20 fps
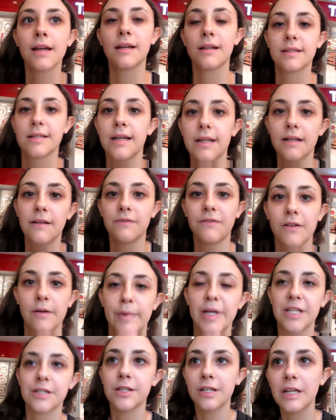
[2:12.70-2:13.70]
Excited for
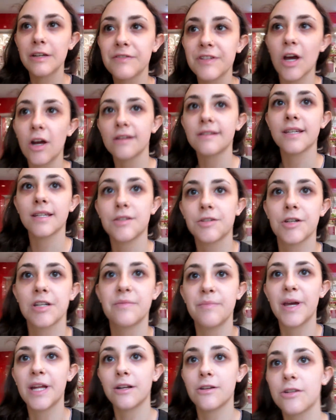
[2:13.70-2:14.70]
the shift. Our
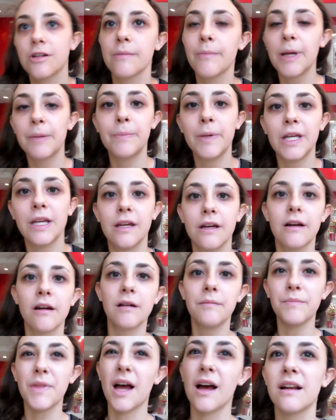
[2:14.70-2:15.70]
district manager might be here.
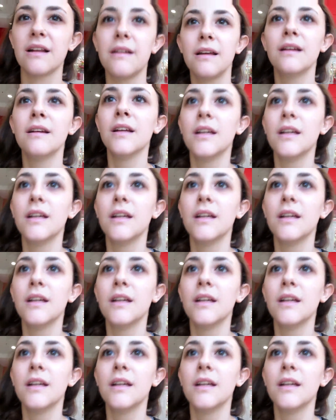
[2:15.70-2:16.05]
I'm not